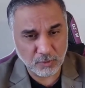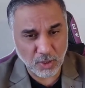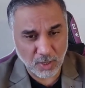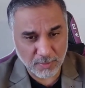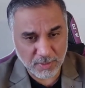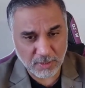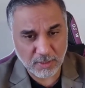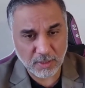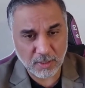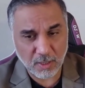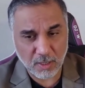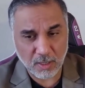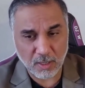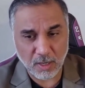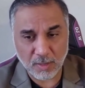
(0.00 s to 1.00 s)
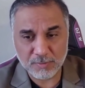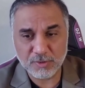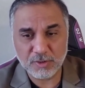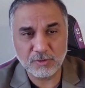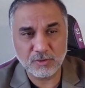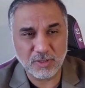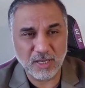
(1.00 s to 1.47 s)
nominee
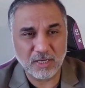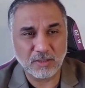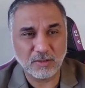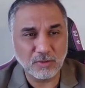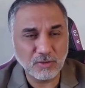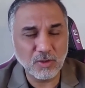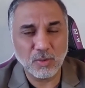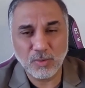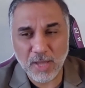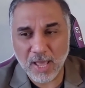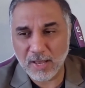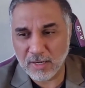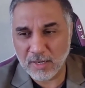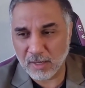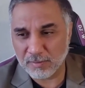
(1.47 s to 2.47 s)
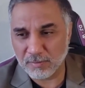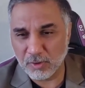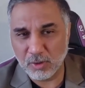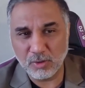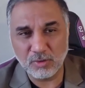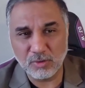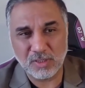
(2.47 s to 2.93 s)
options so that you don't end up
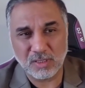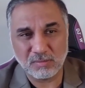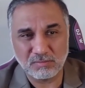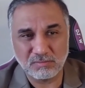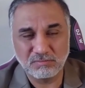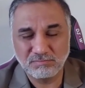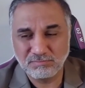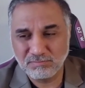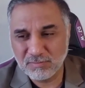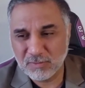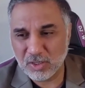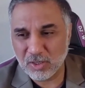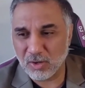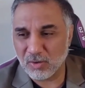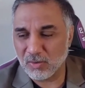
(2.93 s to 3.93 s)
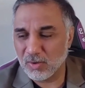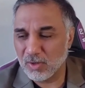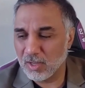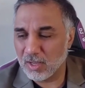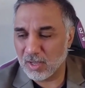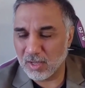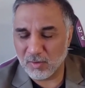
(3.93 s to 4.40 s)
losing, you know,
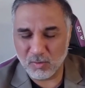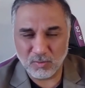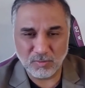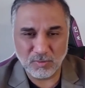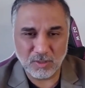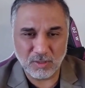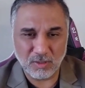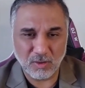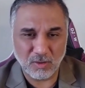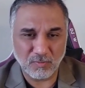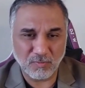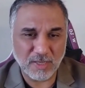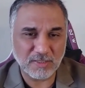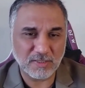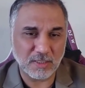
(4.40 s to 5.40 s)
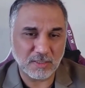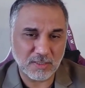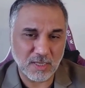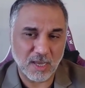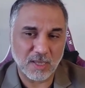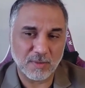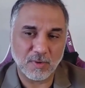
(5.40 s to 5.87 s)
or wasting
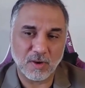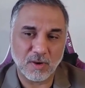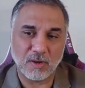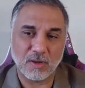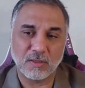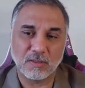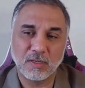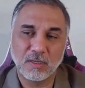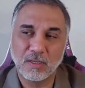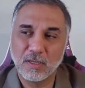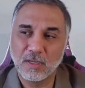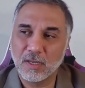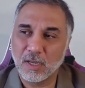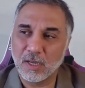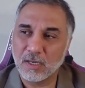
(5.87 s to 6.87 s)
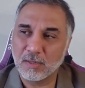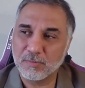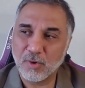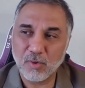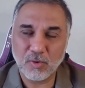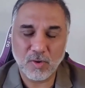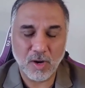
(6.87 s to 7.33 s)
time on
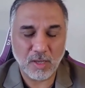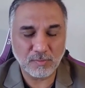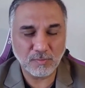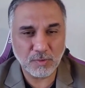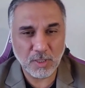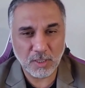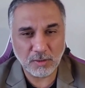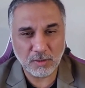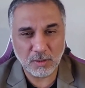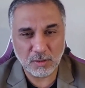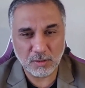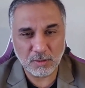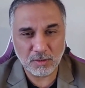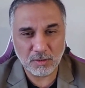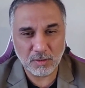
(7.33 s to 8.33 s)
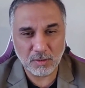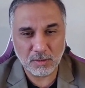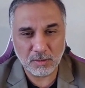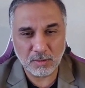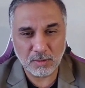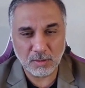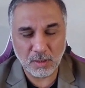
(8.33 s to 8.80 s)
programs that,
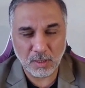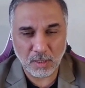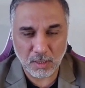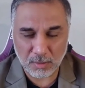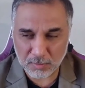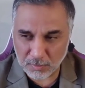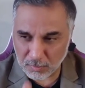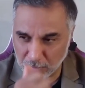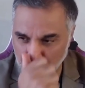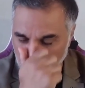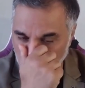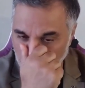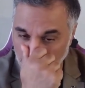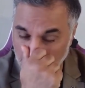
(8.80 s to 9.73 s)
you know,